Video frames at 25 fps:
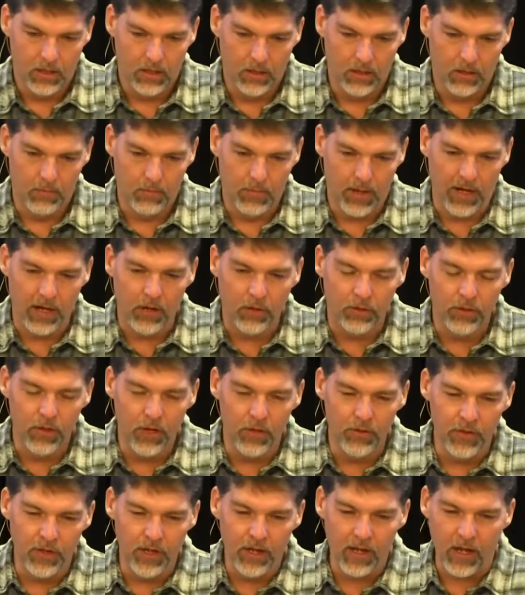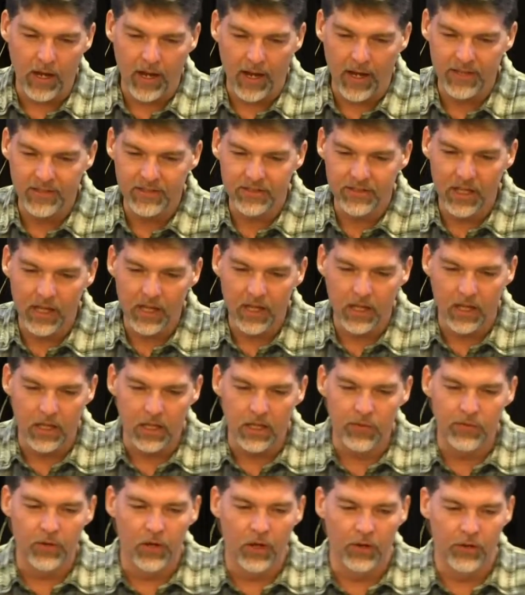Um, I don't know that Isaiah
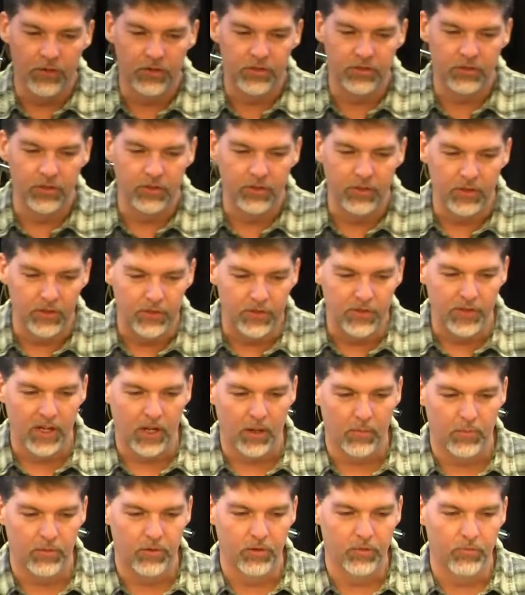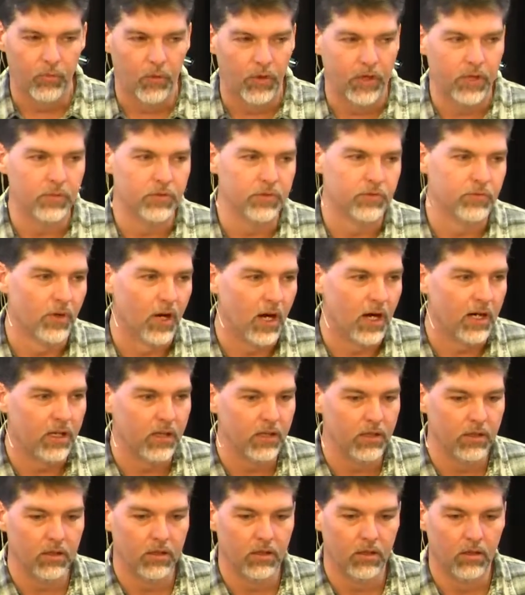even understood the depth of what he was
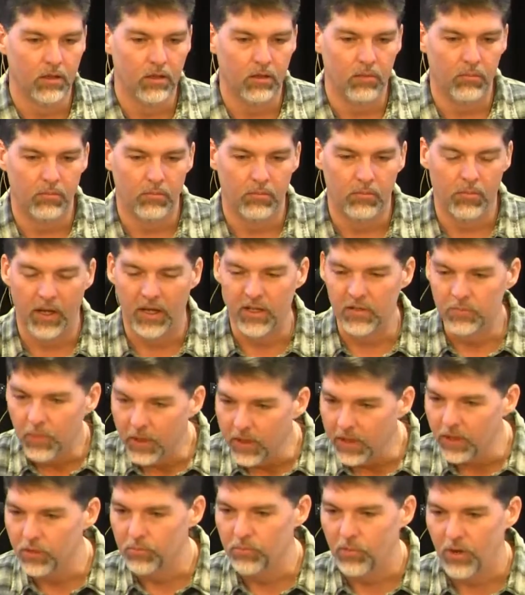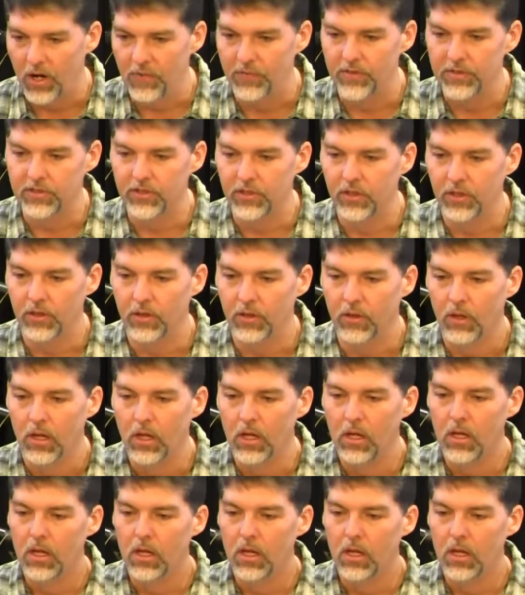writing, um, as many of the prophets didn't.